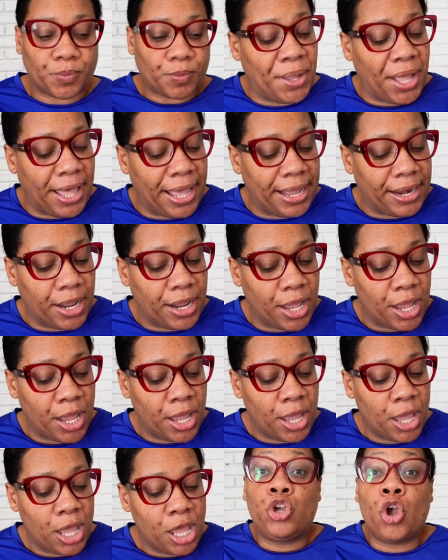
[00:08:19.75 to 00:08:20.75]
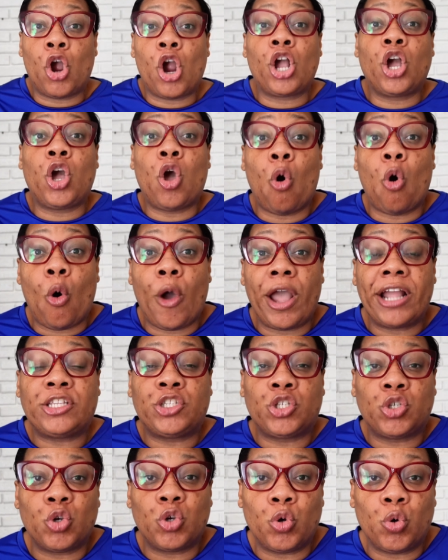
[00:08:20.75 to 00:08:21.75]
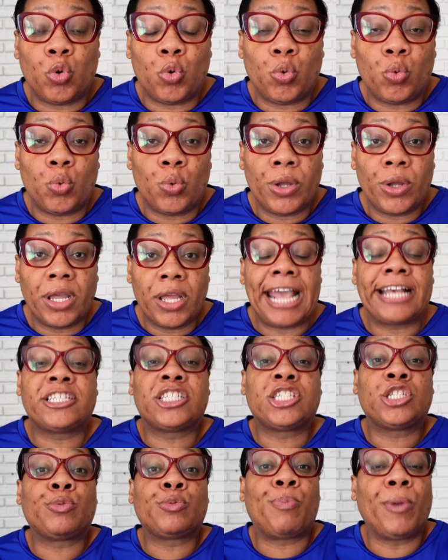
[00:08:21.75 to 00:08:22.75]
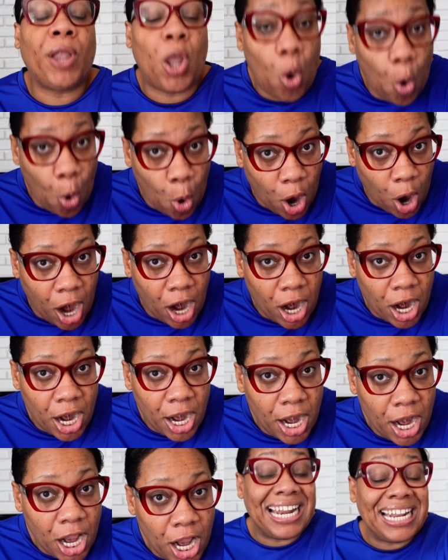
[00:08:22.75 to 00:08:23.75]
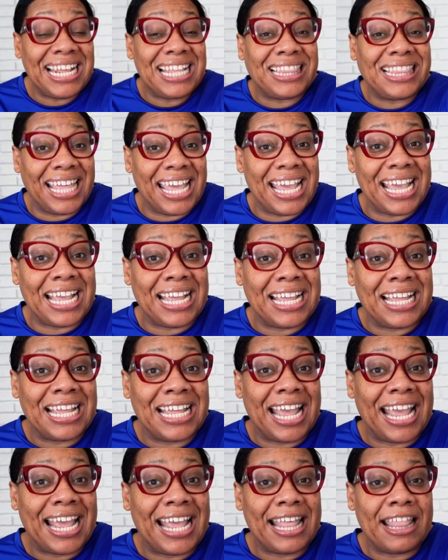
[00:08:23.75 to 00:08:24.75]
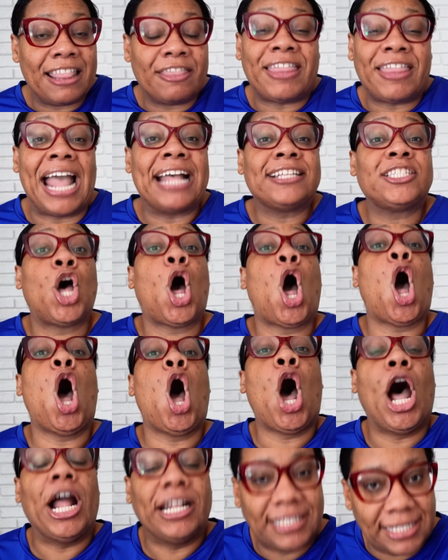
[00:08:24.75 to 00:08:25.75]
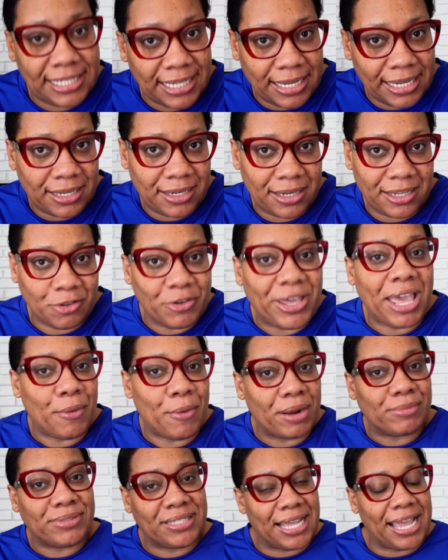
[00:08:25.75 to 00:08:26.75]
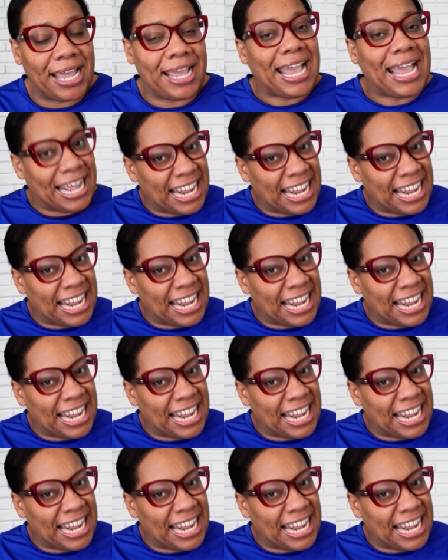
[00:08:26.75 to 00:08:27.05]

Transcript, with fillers: but you're going to explore anything that's haunted. You get what I'm saying?